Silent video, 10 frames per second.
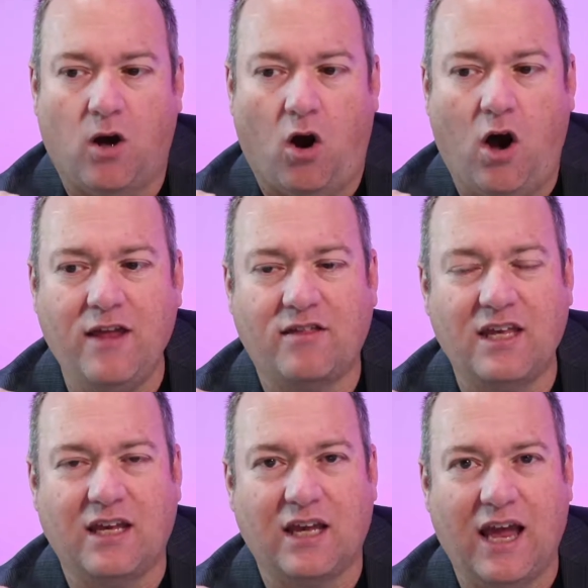I
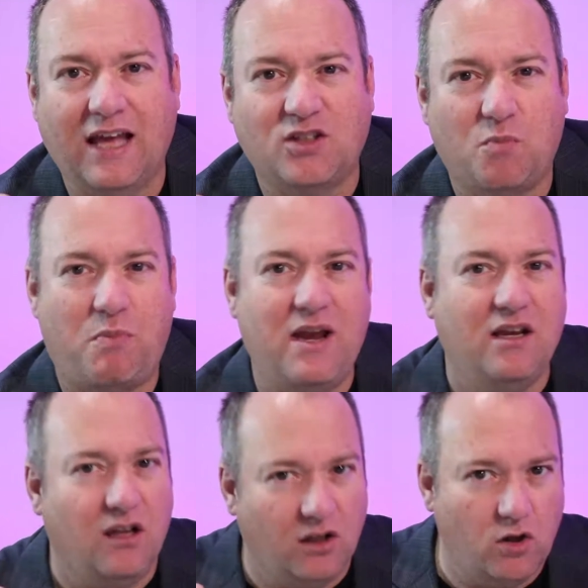think, has
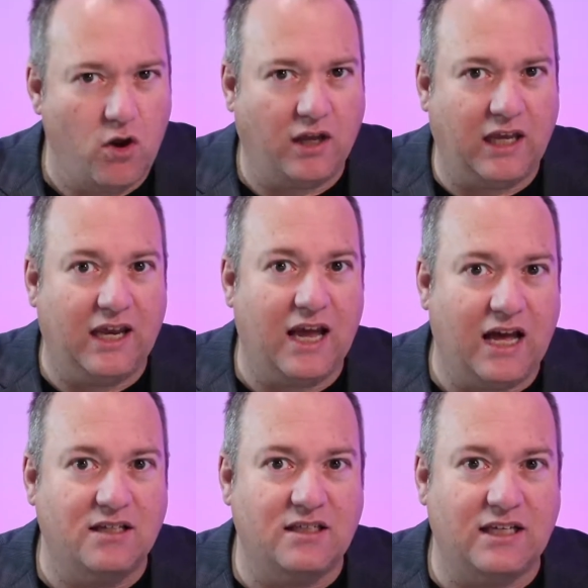been lurking
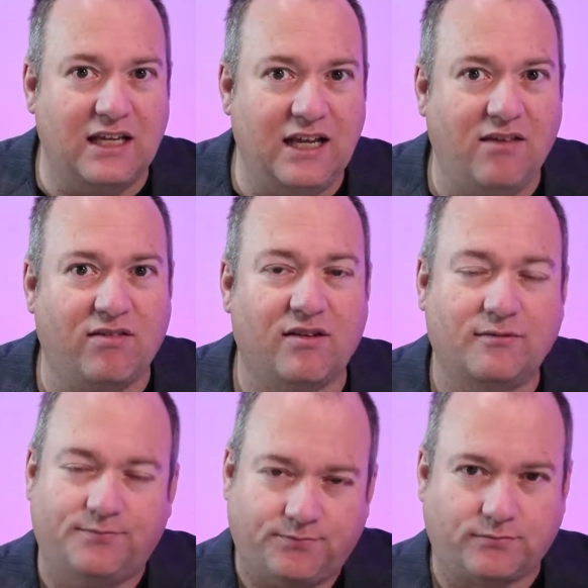underneath,
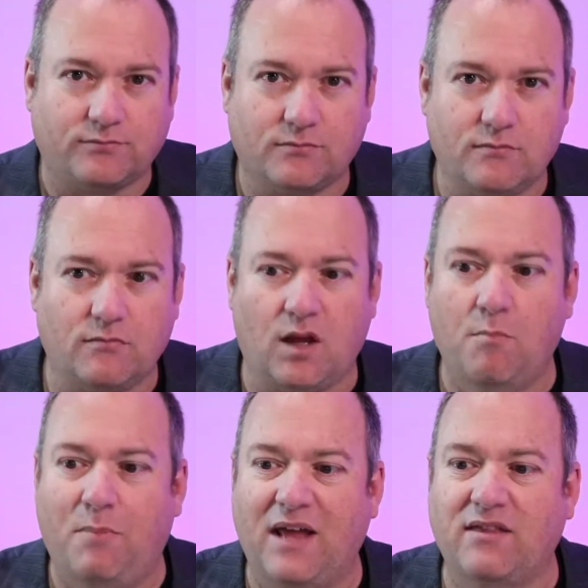
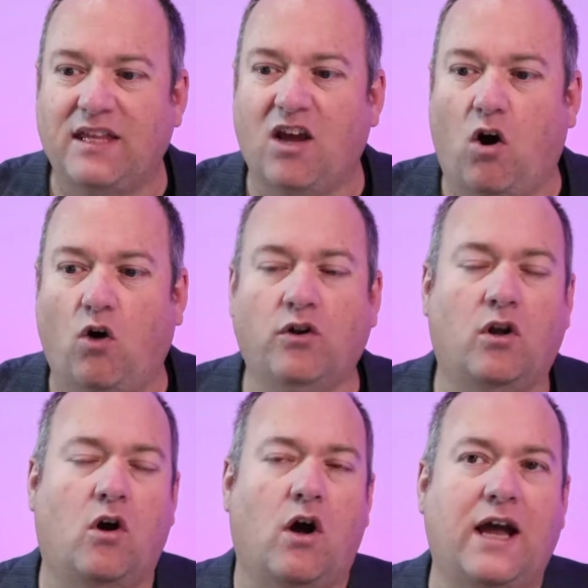but the
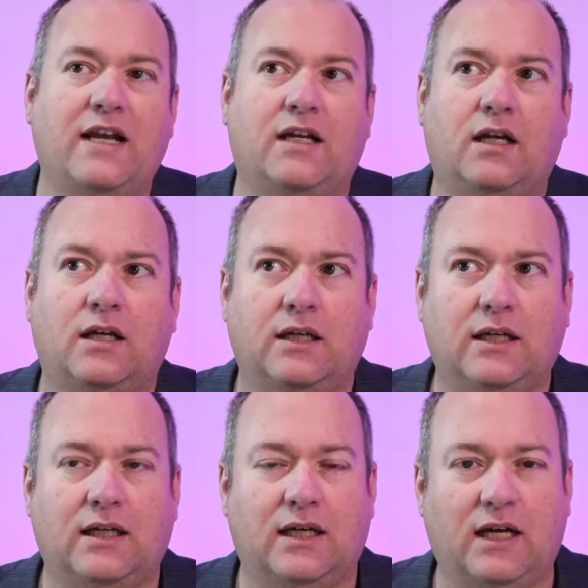online
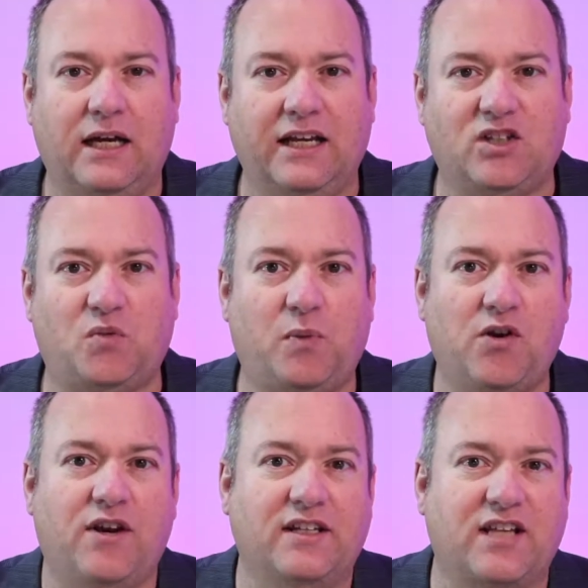
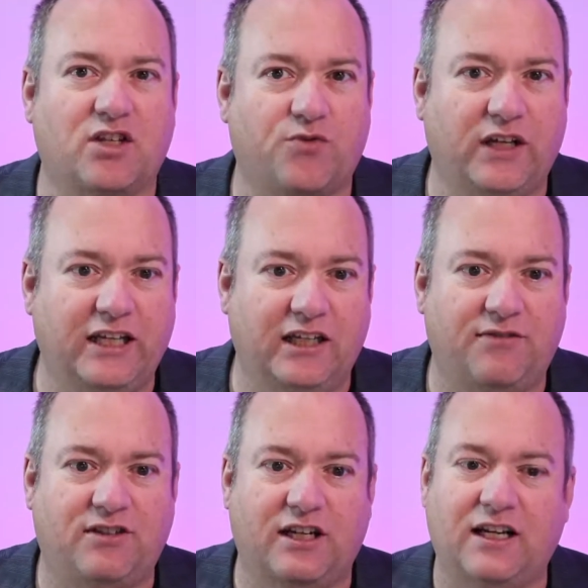experience has really
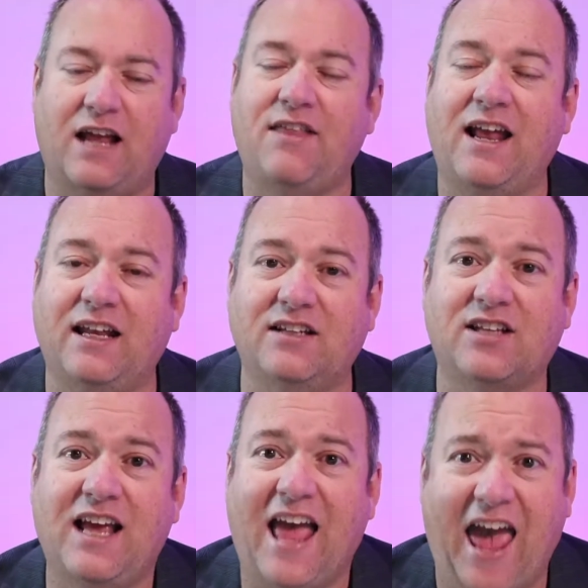lifted it. And that is
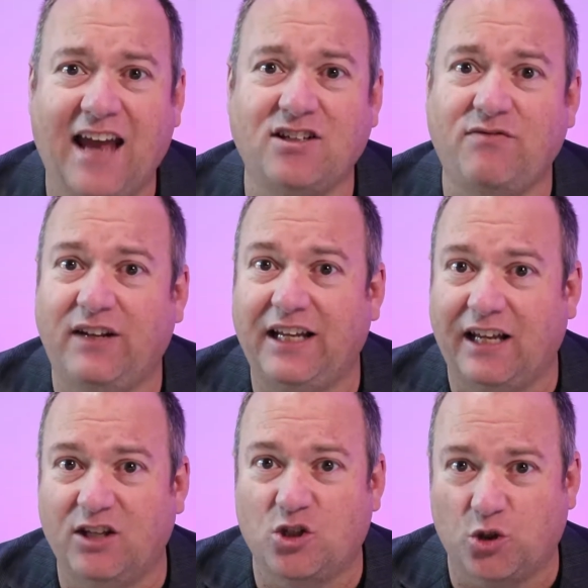actively
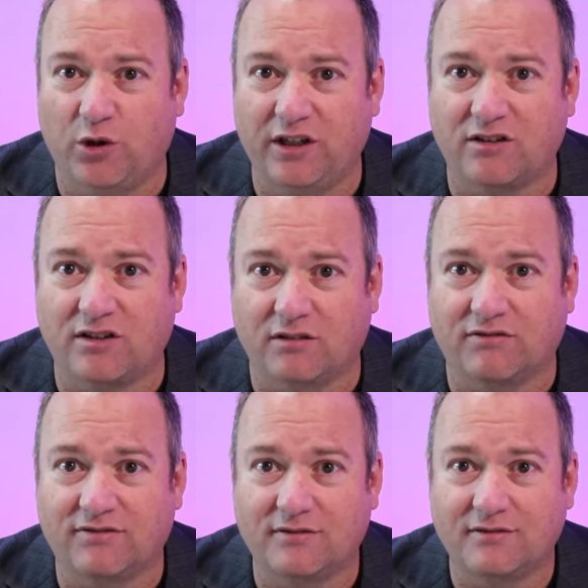enjoy
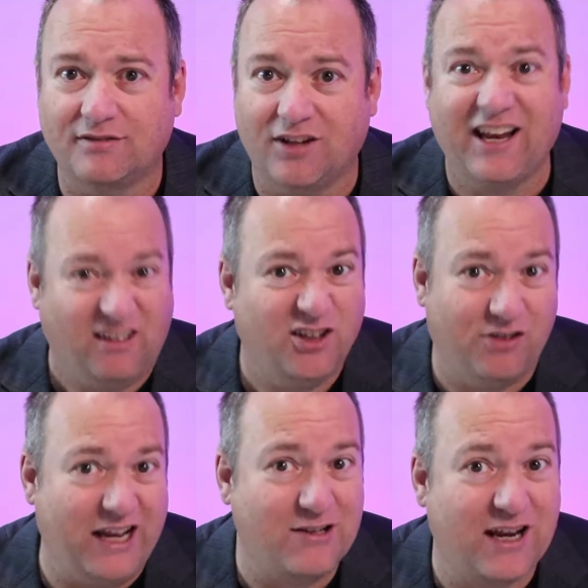yourself. Like, you're
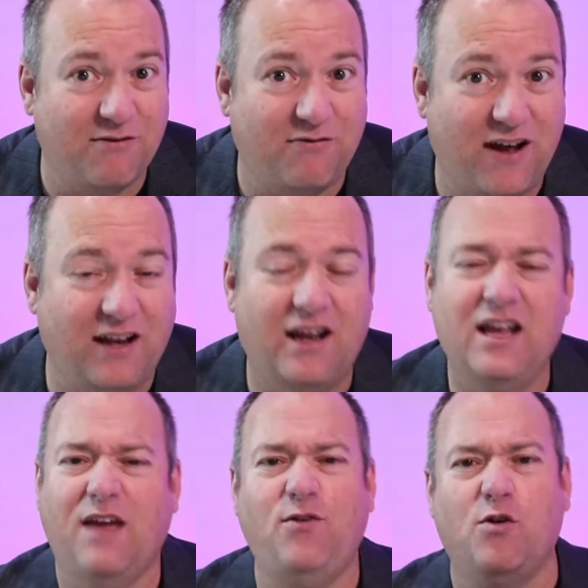allowed to have fun.
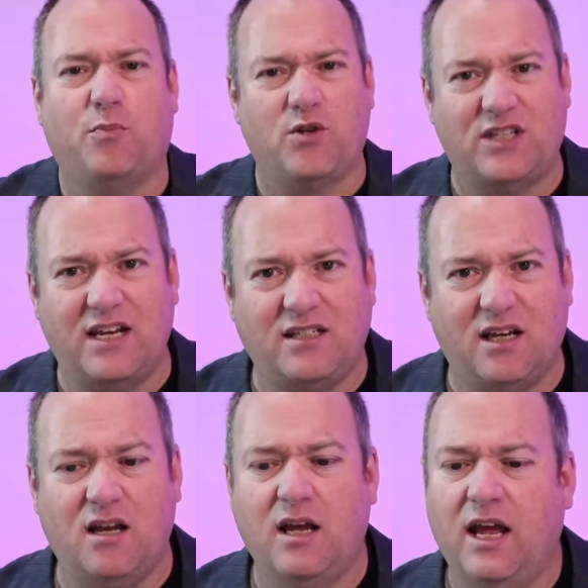If you're a
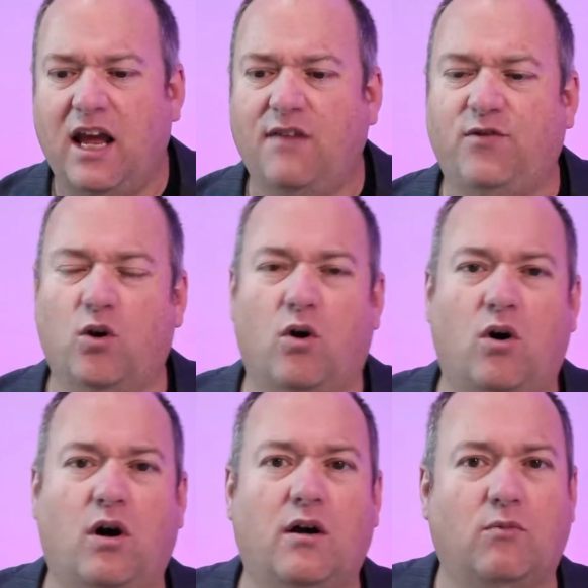presenter, if
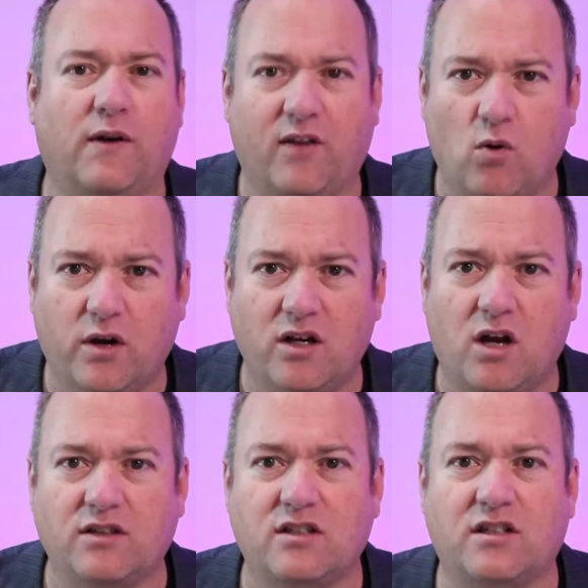you're one of the
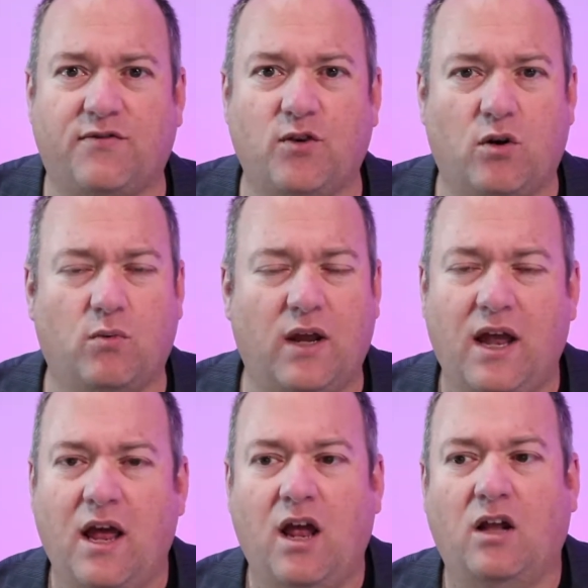organisers, if you're
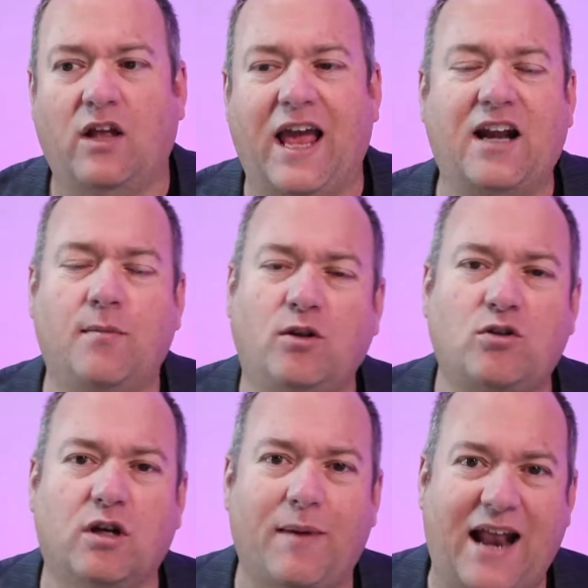and I'm not
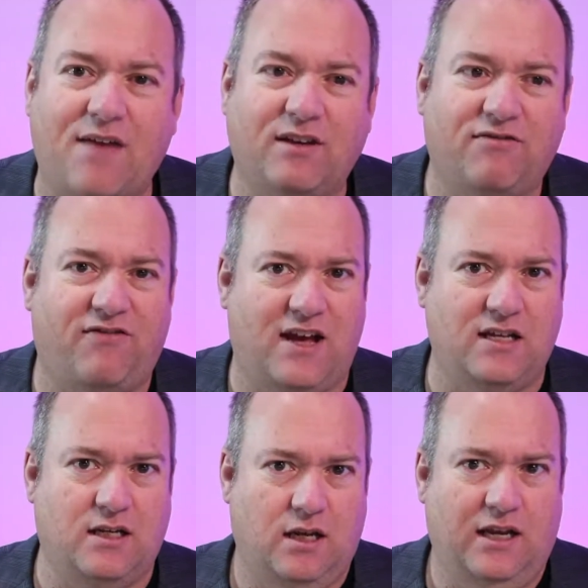talking about having
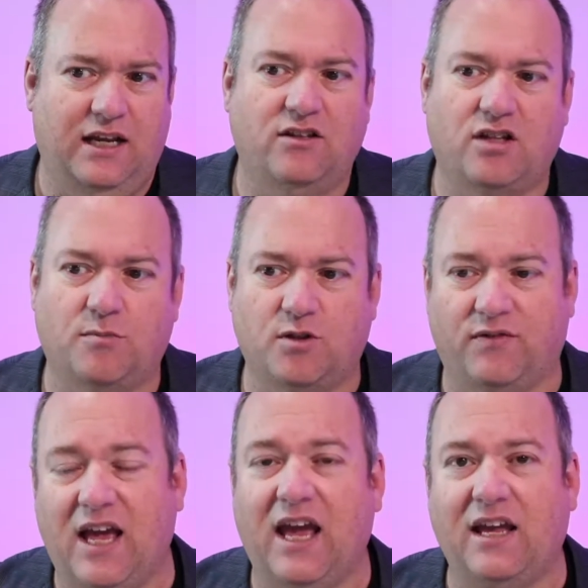fun in terms of,
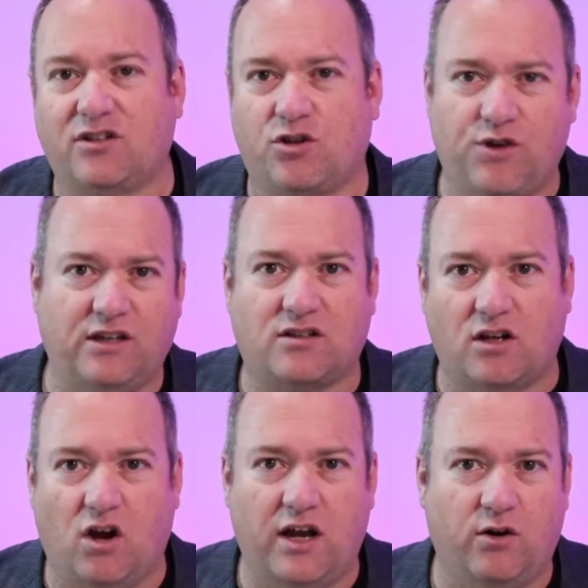yay, it's drinks
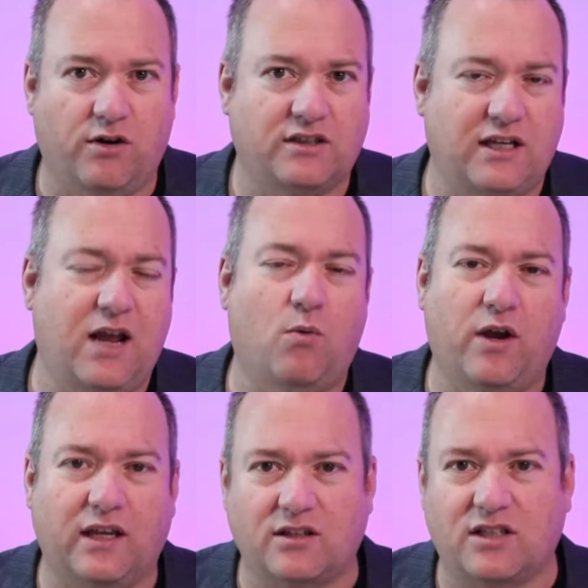tonight, or it's a
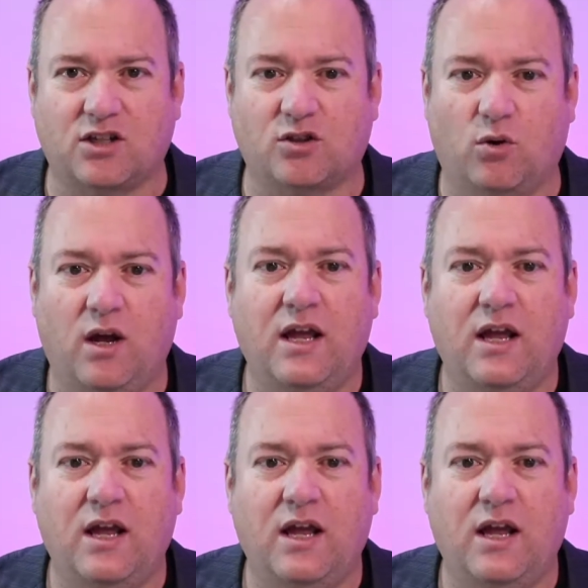networking session, or